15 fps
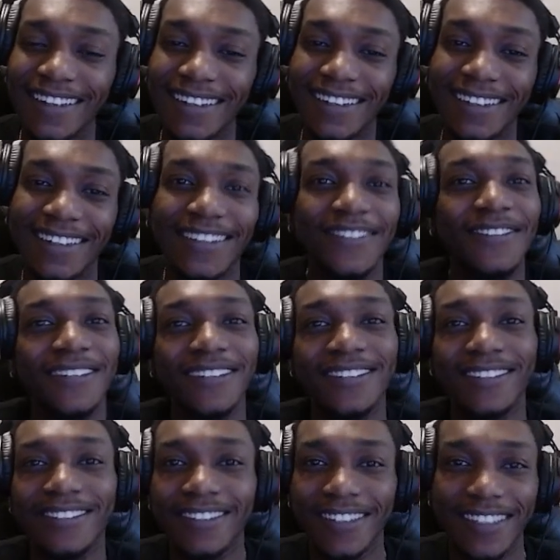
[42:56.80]
if you're
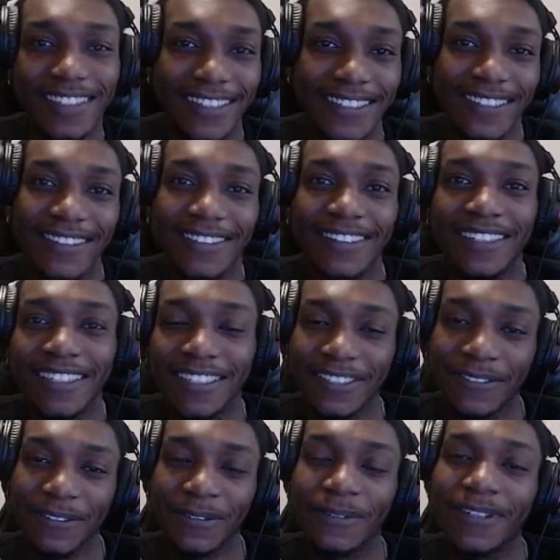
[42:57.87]
still here, thank you
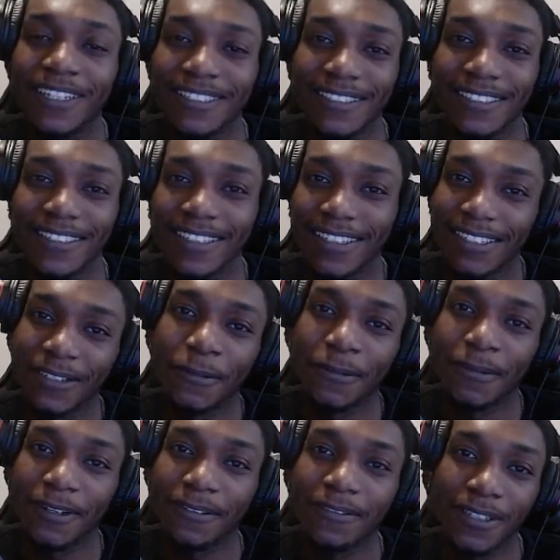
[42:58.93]
for watching. You are
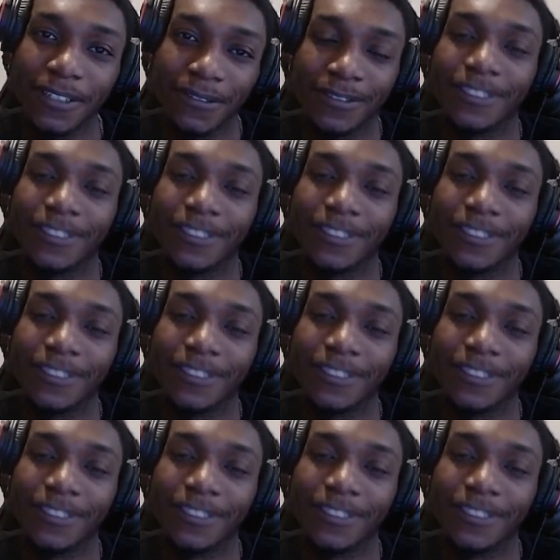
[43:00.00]
my favorite